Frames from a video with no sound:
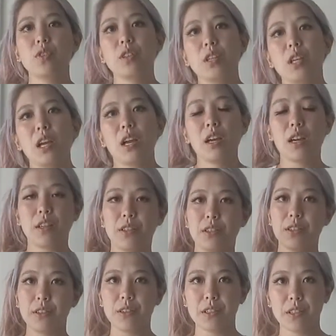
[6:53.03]
Yeah,
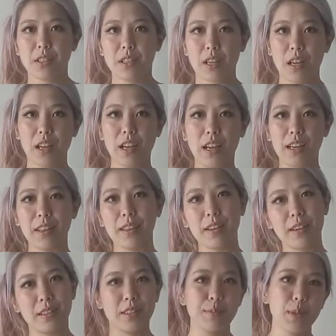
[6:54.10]
so I think
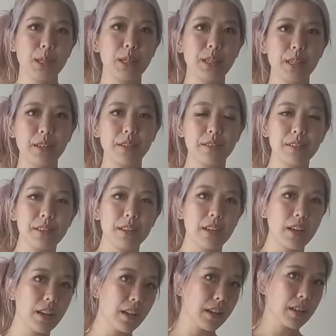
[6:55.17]
it's pretty cute,
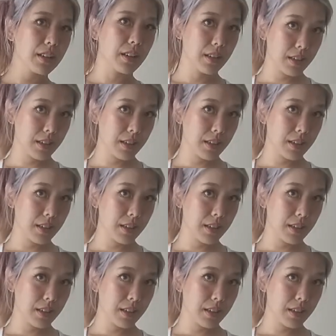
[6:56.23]
and